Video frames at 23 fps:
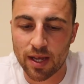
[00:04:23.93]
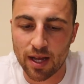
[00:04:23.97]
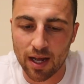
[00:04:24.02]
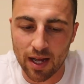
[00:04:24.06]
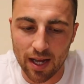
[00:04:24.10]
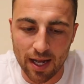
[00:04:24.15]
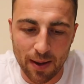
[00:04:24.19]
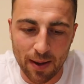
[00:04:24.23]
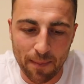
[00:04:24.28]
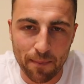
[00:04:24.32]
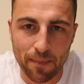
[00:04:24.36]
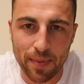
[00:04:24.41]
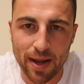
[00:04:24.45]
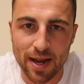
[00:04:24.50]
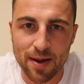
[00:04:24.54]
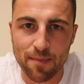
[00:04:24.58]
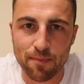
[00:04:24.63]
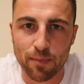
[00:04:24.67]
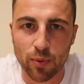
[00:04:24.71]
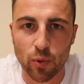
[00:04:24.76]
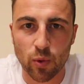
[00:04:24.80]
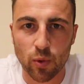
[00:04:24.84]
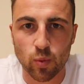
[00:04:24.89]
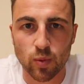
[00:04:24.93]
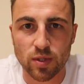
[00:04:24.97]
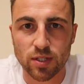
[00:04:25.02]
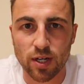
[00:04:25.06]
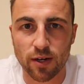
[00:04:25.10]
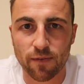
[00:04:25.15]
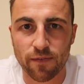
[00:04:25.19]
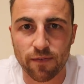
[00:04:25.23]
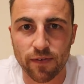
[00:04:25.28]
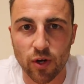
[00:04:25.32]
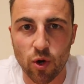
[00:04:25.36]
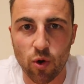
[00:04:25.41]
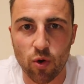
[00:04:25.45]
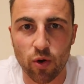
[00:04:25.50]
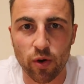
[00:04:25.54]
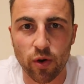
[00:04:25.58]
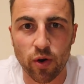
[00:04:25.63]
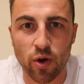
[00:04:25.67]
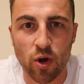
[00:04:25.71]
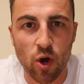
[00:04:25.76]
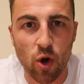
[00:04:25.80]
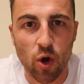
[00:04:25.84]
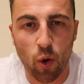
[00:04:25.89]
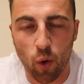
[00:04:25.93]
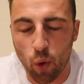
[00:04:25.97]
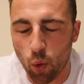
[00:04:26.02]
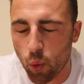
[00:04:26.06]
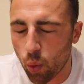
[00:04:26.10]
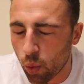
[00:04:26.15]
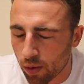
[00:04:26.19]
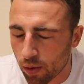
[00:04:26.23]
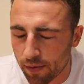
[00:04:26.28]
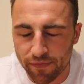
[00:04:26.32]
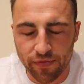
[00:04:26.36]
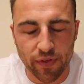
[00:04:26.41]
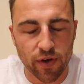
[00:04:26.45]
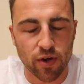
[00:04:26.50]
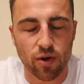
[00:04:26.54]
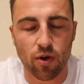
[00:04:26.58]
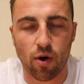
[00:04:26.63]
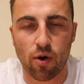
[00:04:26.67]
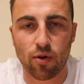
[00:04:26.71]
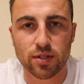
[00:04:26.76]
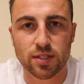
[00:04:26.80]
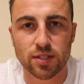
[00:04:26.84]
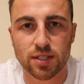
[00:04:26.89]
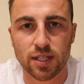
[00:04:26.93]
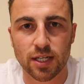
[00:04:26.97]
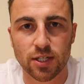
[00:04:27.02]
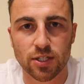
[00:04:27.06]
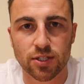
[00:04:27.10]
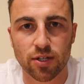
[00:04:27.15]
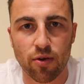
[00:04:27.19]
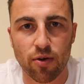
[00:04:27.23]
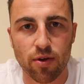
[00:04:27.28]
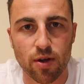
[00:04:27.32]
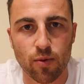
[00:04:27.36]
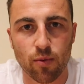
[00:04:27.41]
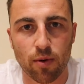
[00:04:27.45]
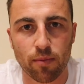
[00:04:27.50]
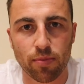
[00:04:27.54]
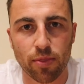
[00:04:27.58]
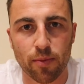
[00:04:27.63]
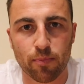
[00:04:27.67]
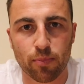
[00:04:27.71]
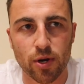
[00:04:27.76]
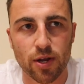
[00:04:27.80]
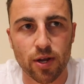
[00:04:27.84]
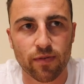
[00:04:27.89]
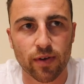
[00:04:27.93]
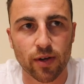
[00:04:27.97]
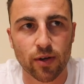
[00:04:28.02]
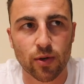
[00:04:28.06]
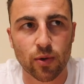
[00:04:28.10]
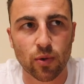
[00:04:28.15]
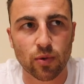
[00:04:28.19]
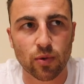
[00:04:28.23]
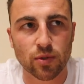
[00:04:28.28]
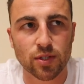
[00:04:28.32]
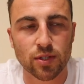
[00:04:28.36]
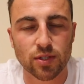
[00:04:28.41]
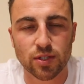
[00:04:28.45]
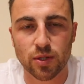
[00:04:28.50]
Uh, main board was I'd forgotten all of the knots they show you on the briefing course.